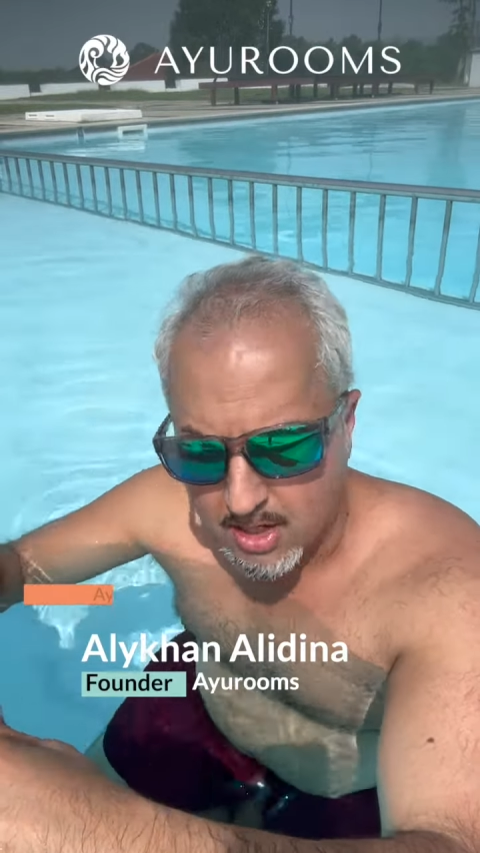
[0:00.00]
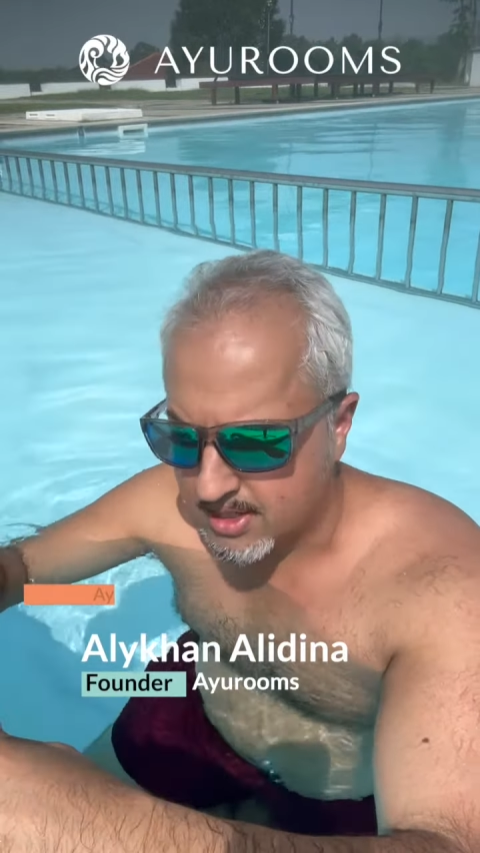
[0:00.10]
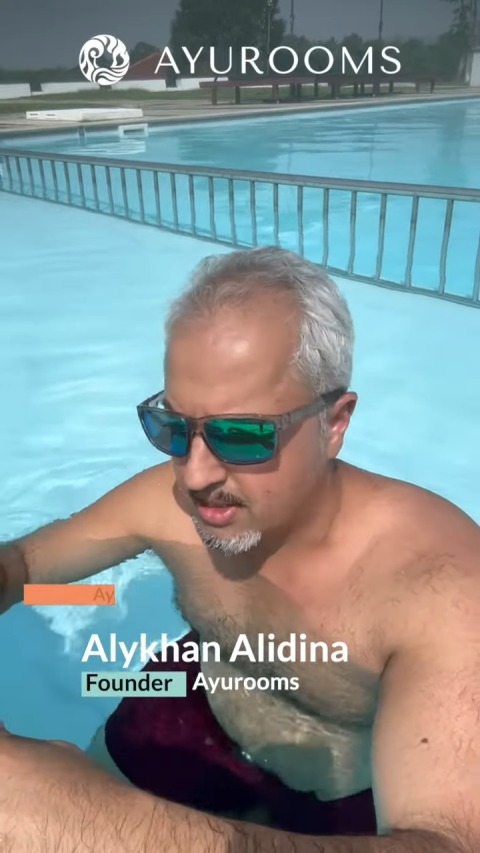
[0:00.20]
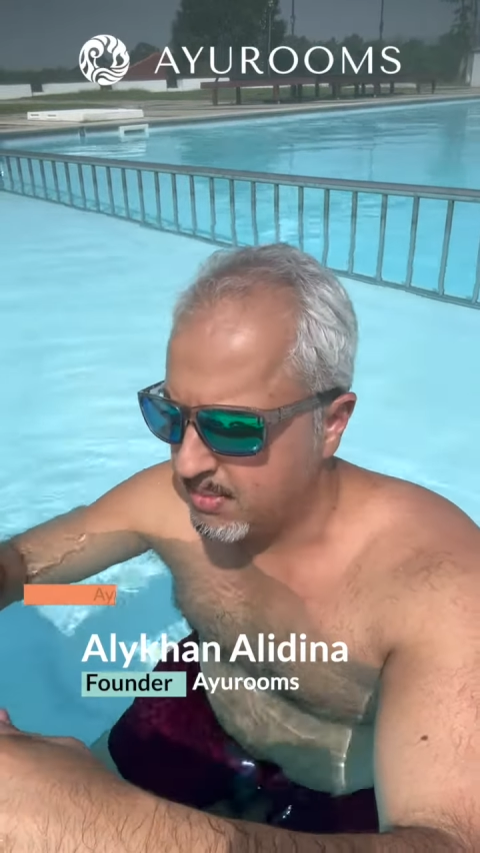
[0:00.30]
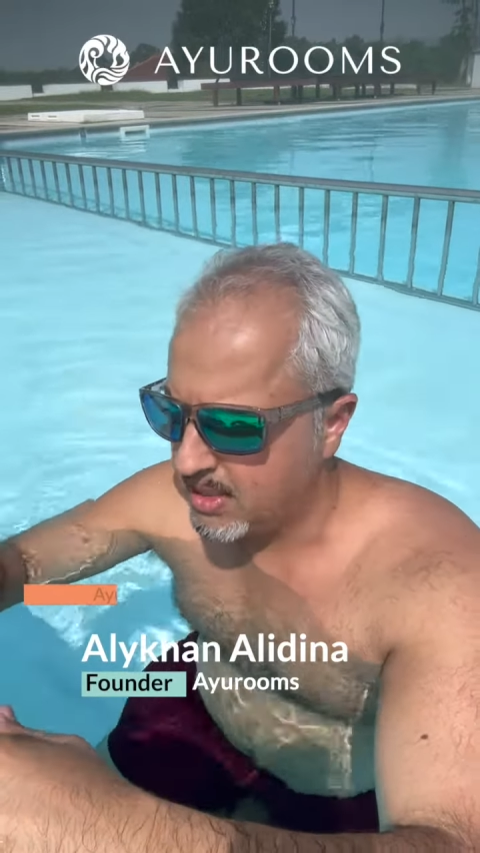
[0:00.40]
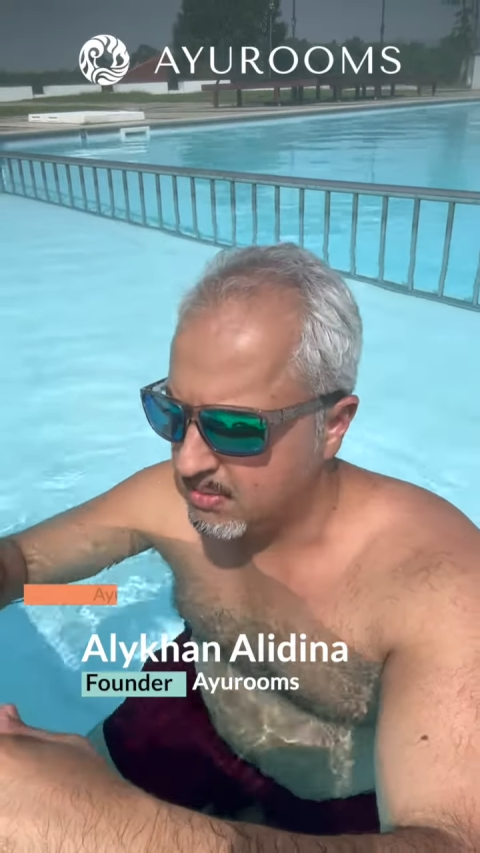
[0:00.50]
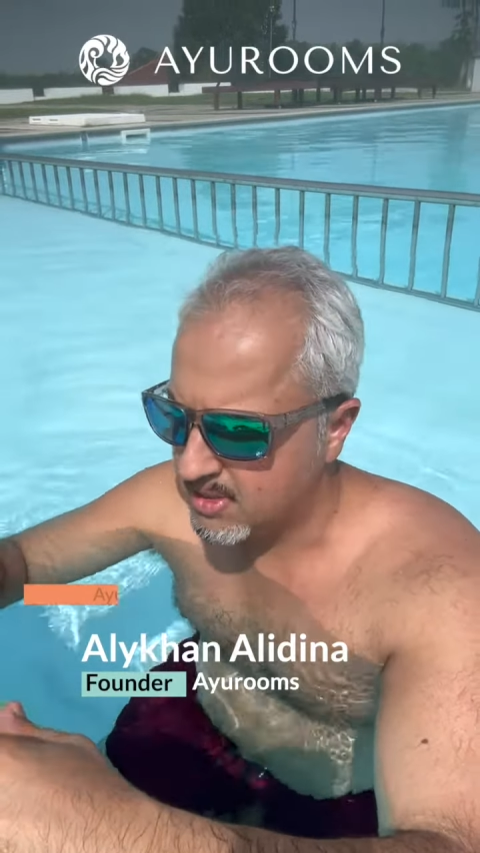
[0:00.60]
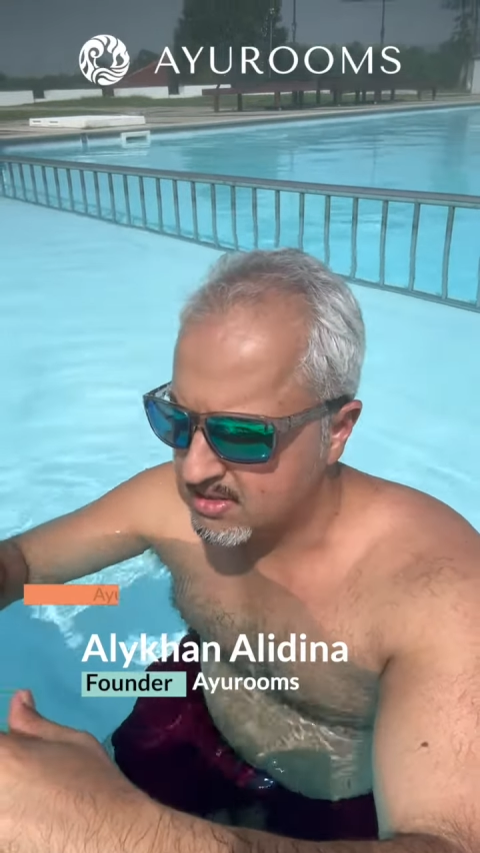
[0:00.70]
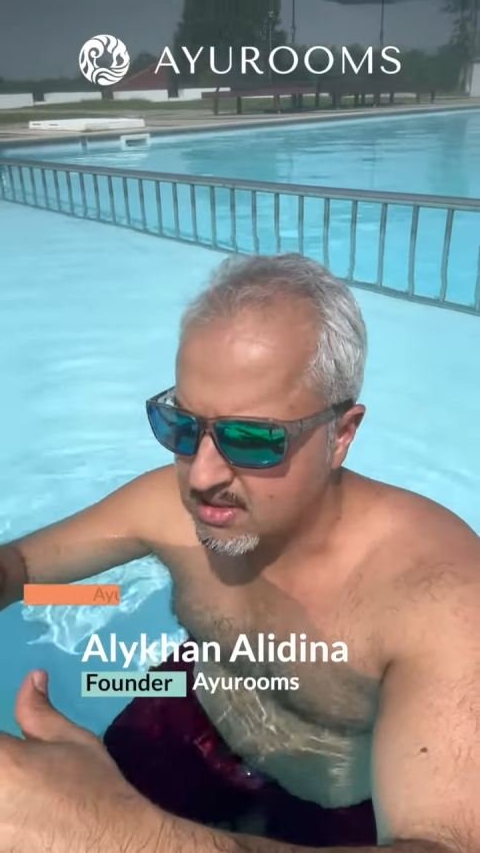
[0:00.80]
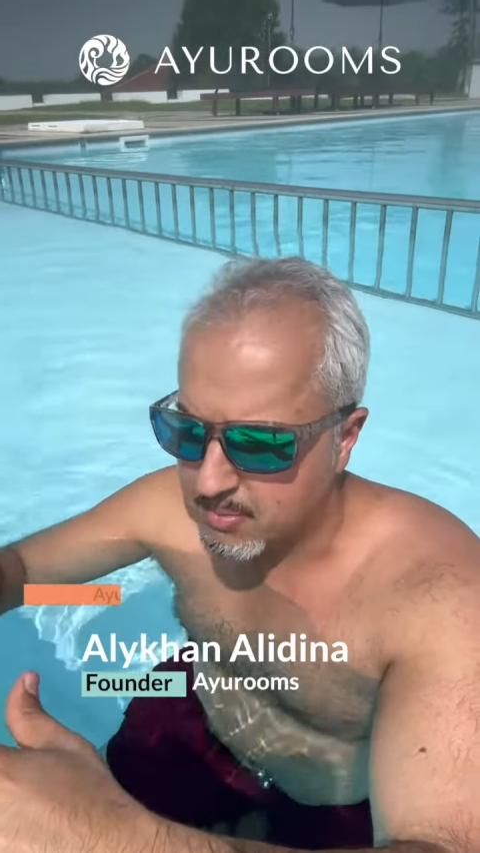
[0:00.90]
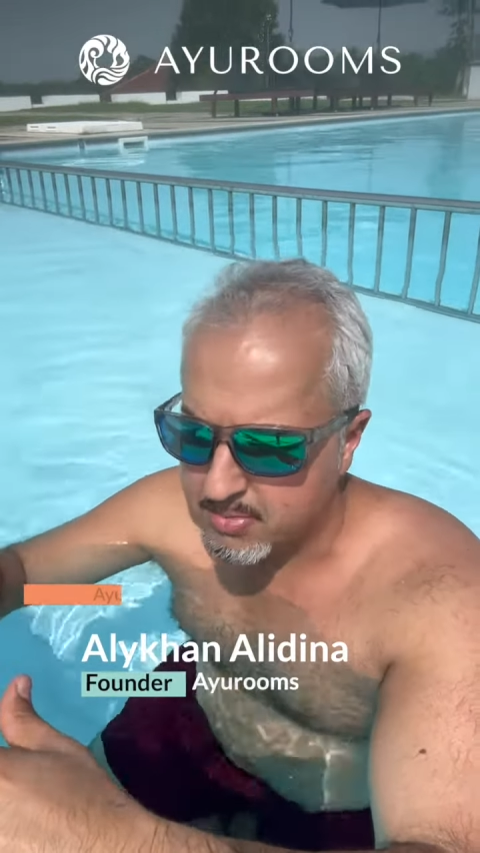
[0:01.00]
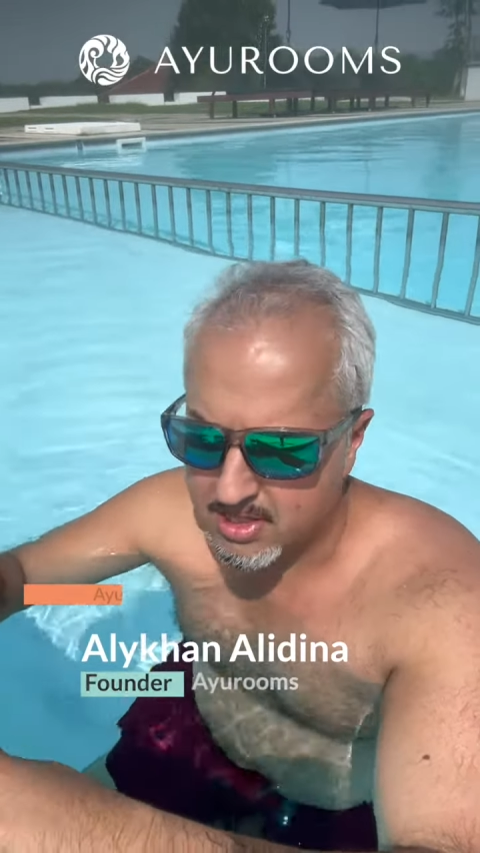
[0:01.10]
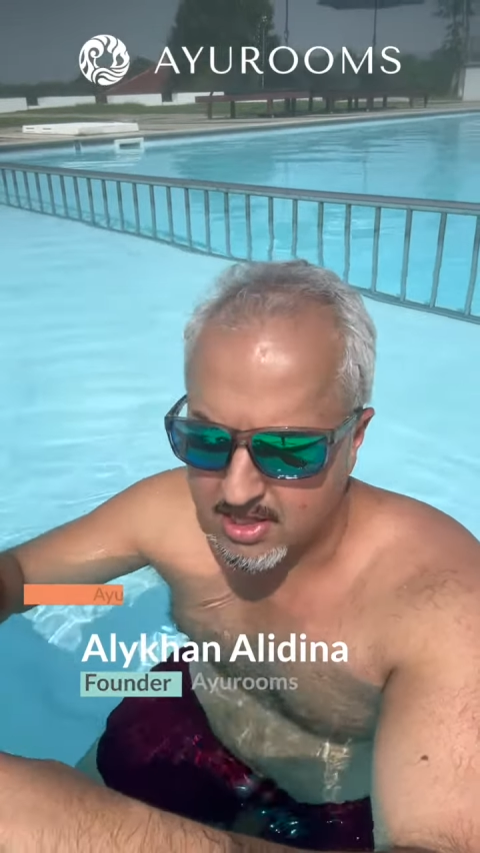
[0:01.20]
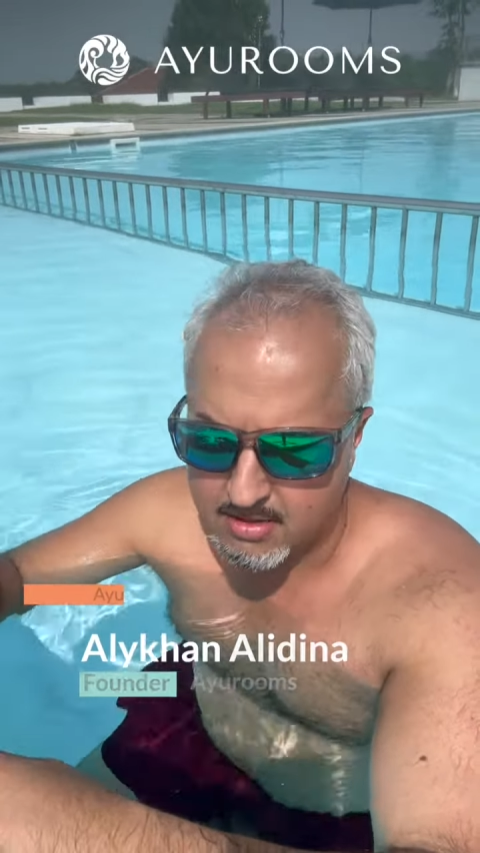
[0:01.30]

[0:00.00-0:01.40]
it may be something